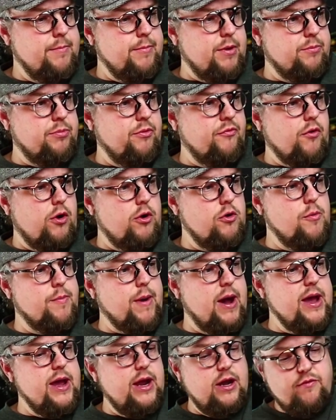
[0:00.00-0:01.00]
But before you
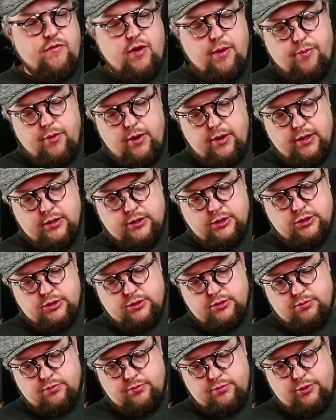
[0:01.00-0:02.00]
buy Alienware products,
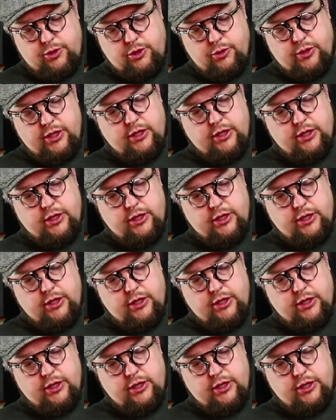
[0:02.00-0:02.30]
you